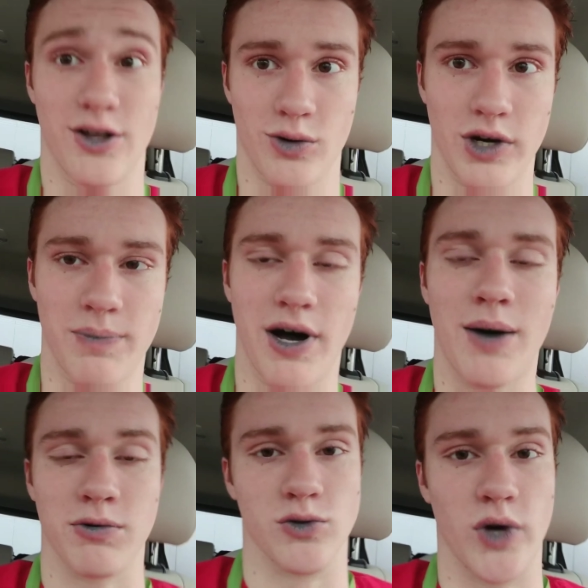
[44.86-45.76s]
Now the ring
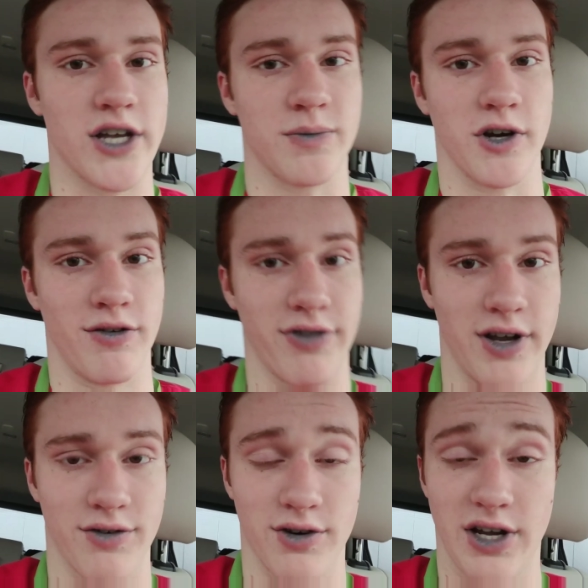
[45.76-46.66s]
pop was raspberry
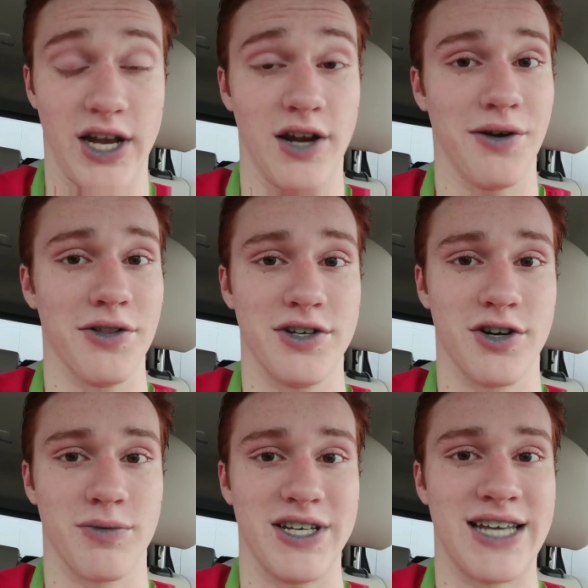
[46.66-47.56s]
flavored, and it only
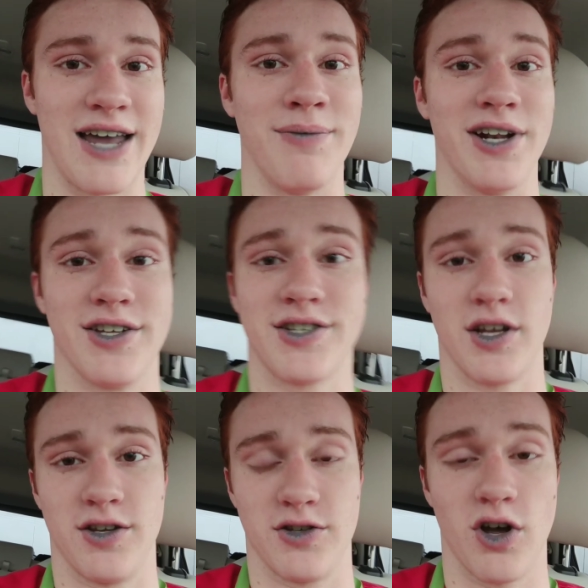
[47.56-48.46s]
took me 10 minutes
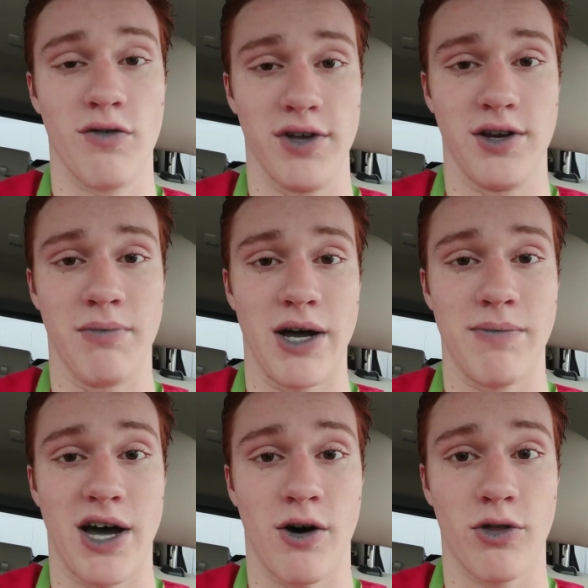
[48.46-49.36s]
to dissolve it in my
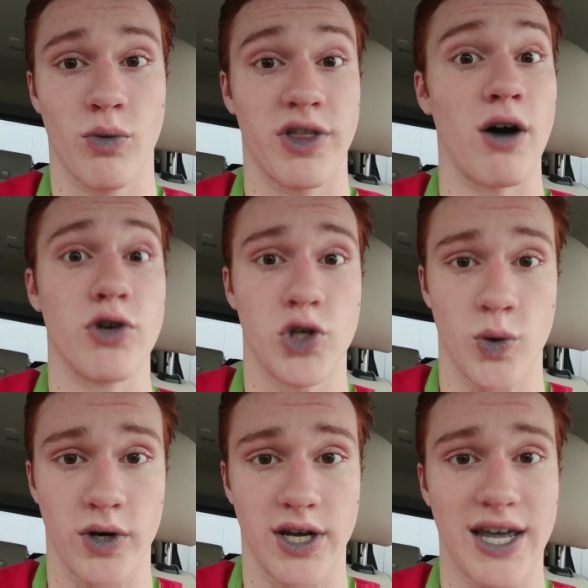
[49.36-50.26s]
mouth without
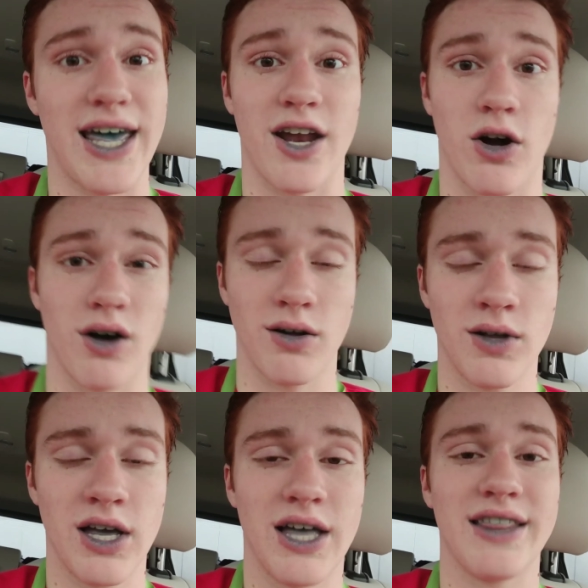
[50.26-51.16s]
chewing it at all.
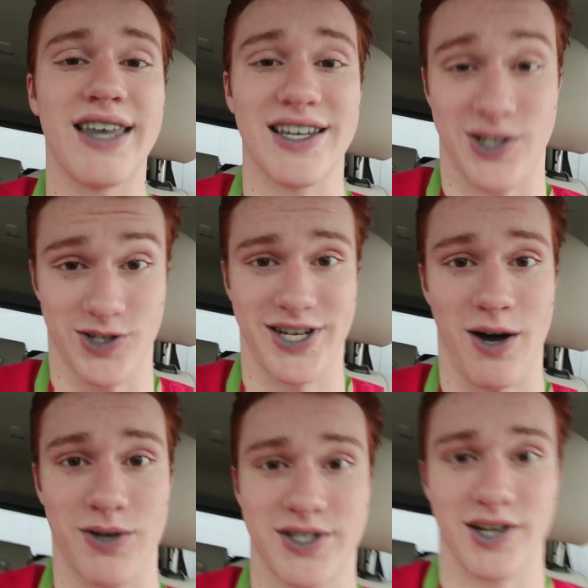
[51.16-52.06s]
That's just
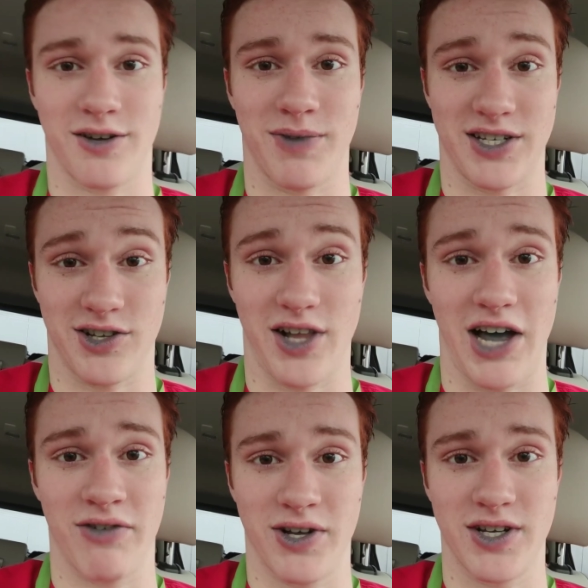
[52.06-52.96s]
how acidic my
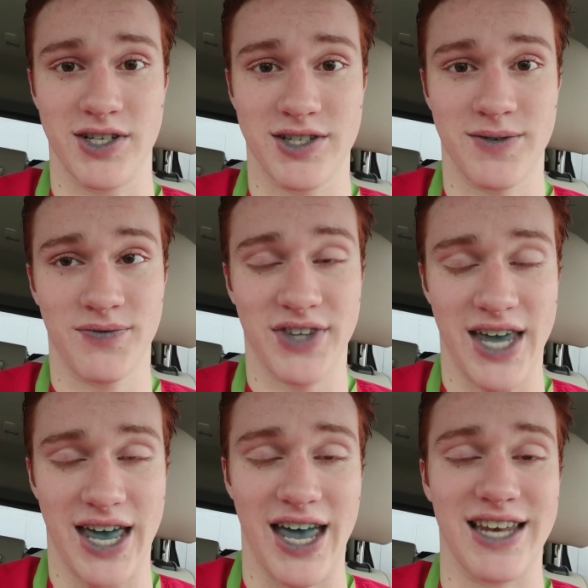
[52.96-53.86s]
saliva is.
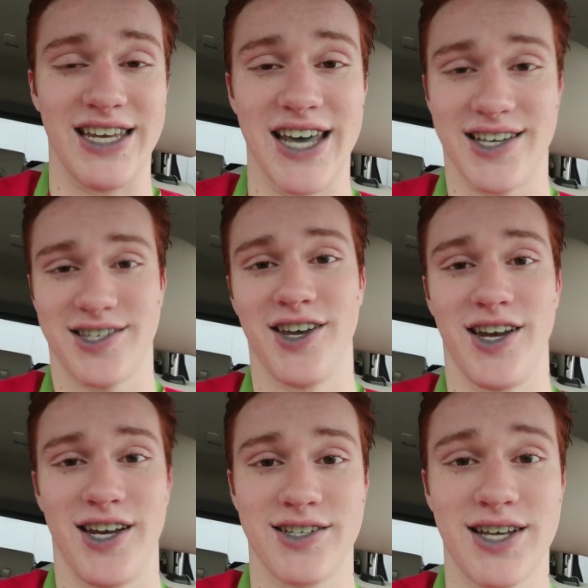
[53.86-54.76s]
And yes,
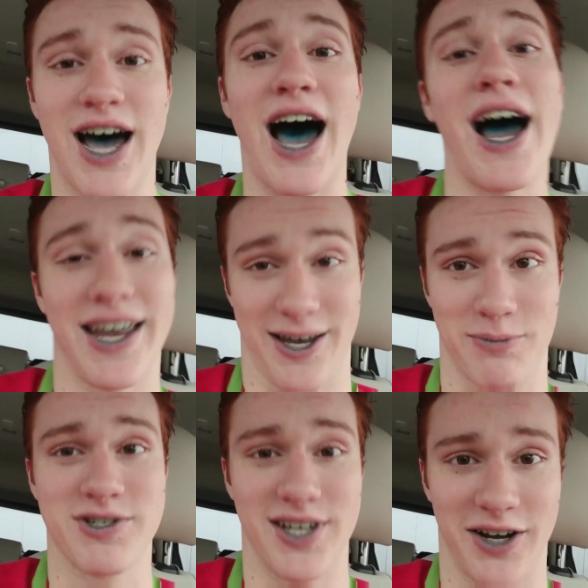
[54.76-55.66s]
ladies, I
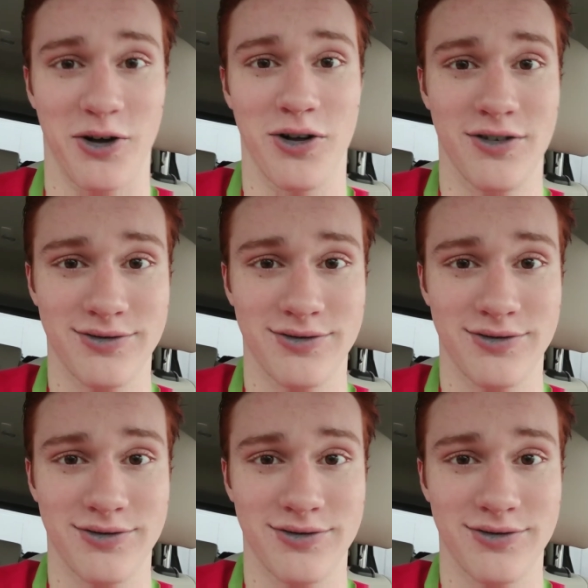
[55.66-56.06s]
am single.